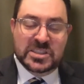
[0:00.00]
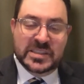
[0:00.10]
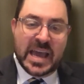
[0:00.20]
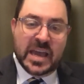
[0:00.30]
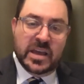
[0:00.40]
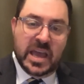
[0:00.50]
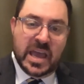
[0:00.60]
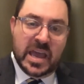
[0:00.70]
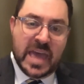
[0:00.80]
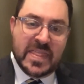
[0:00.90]

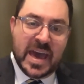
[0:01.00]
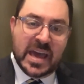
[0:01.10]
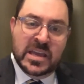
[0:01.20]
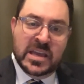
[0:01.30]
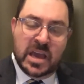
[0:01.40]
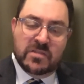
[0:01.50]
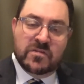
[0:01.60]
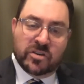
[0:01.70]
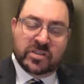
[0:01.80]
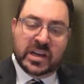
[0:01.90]
that
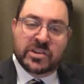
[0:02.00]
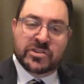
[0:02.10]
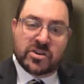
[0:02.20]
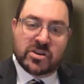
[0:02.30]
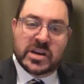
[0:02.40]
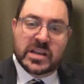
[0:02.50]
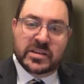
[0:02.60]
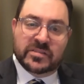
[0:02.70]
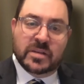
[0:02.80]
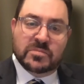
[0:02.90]
adversity, and turned it into
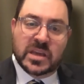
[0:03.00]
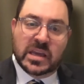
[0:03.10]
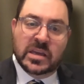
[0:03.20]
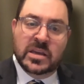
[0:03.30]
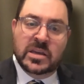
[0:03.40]
something